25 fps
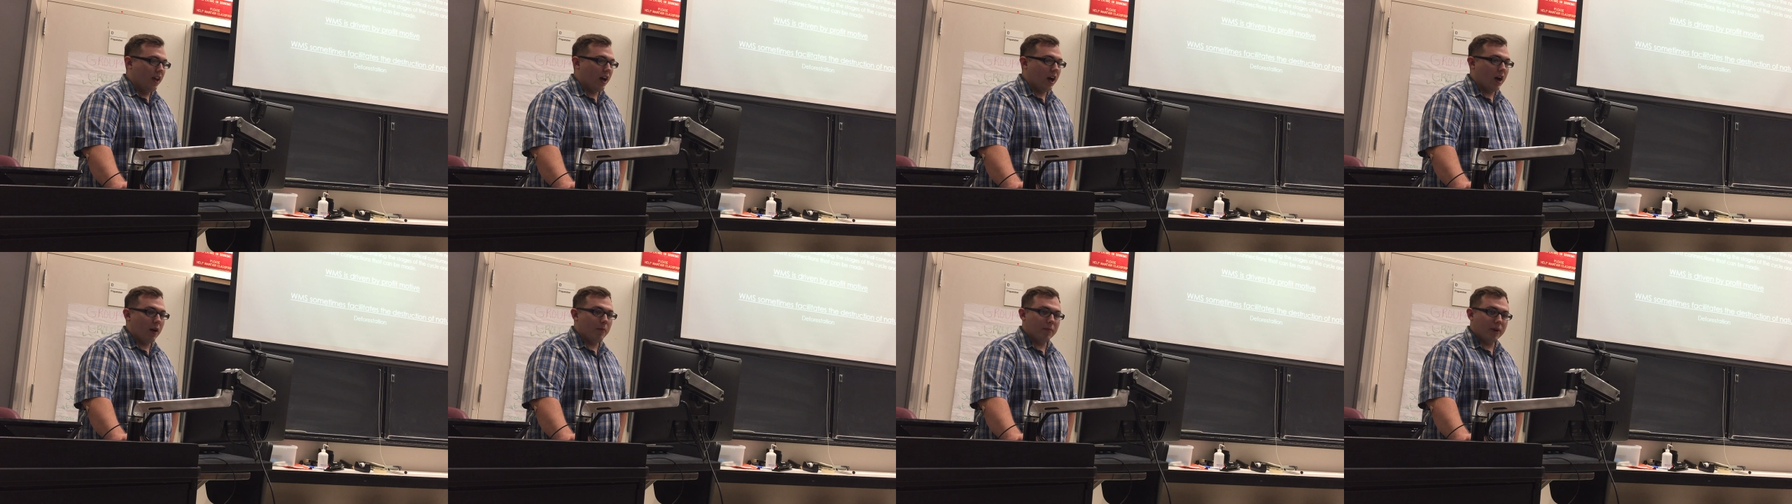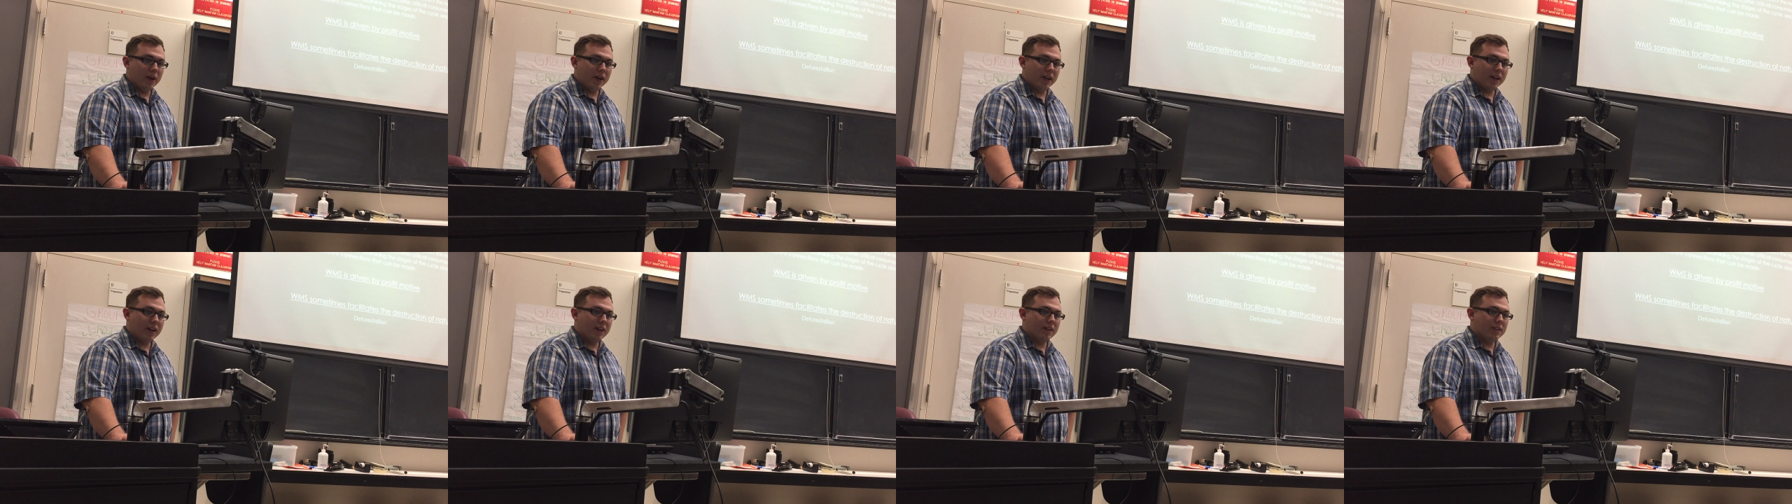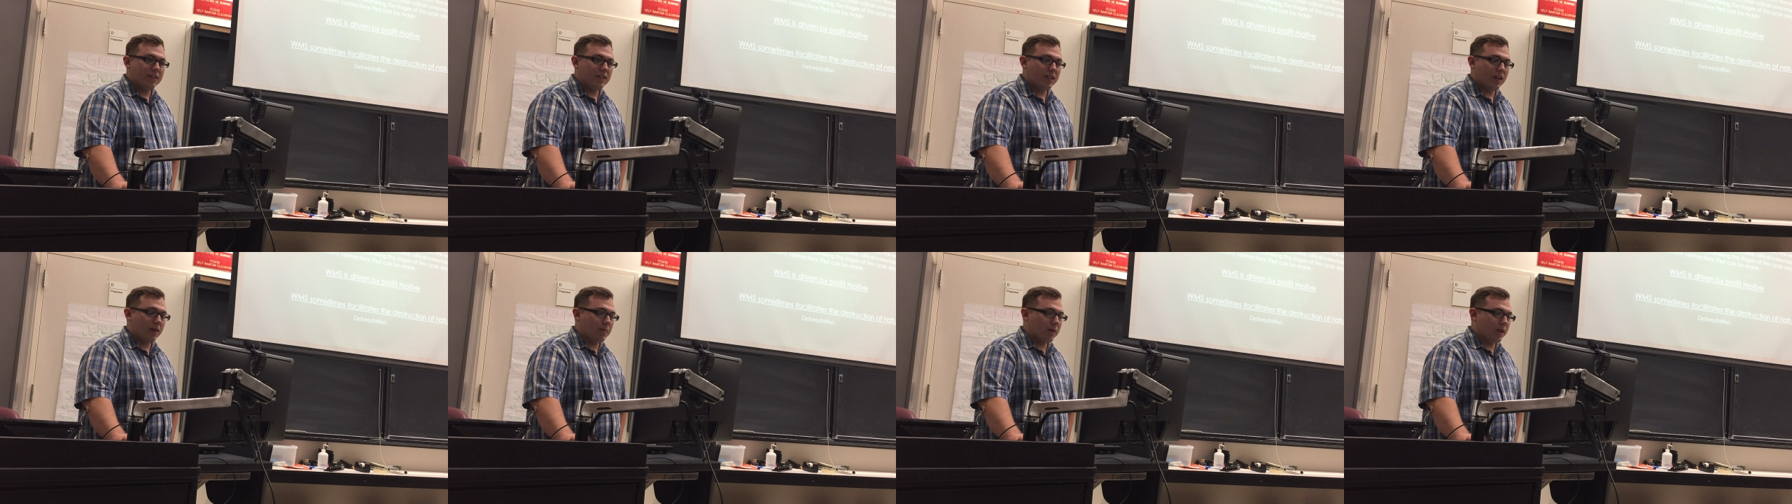I'm running out
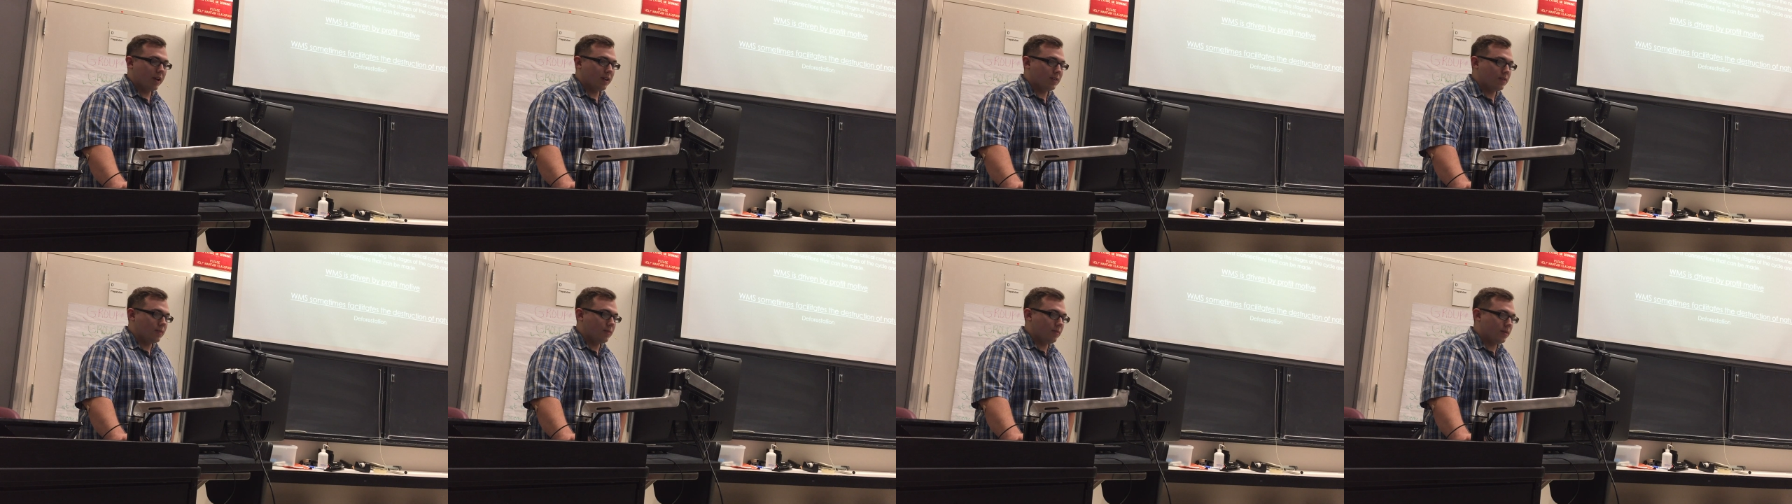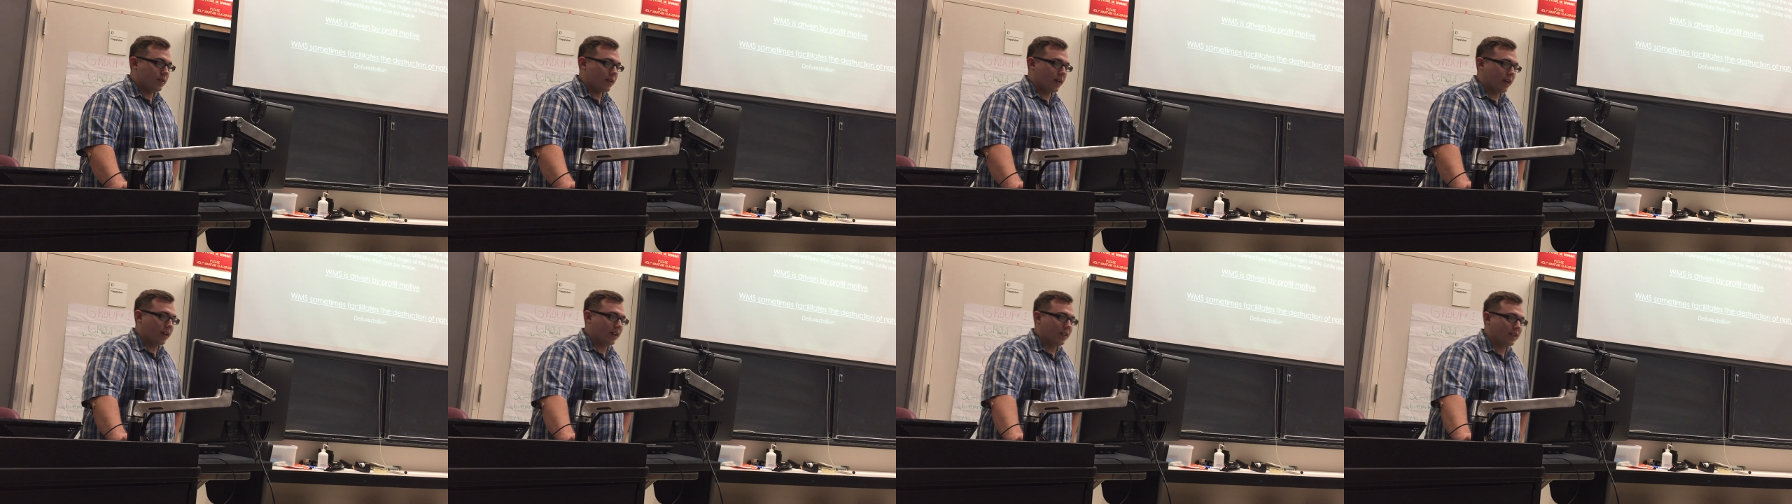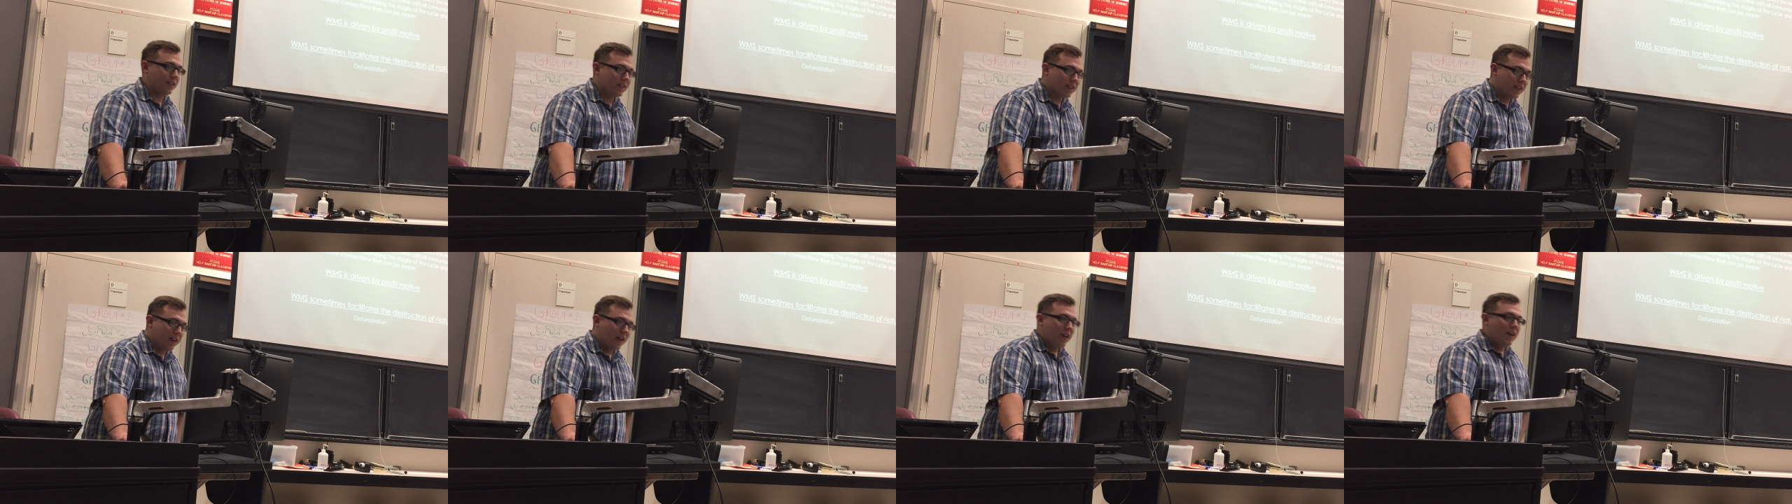of time, I got 2
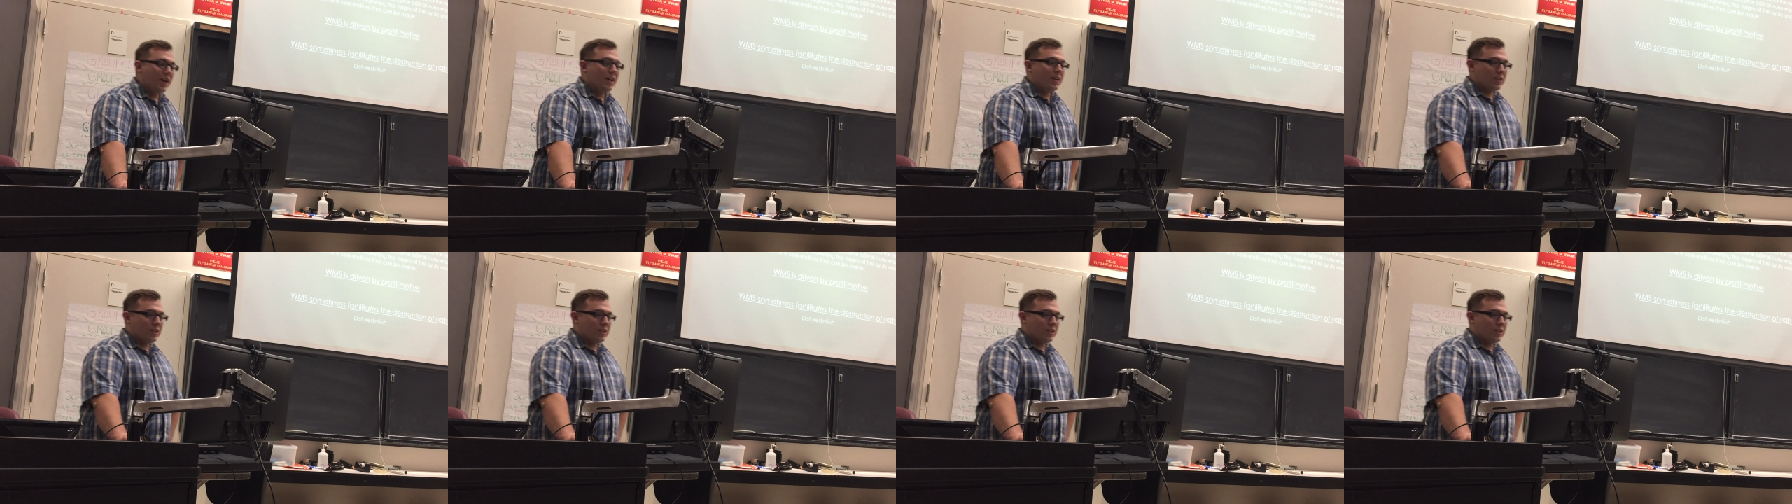seconds.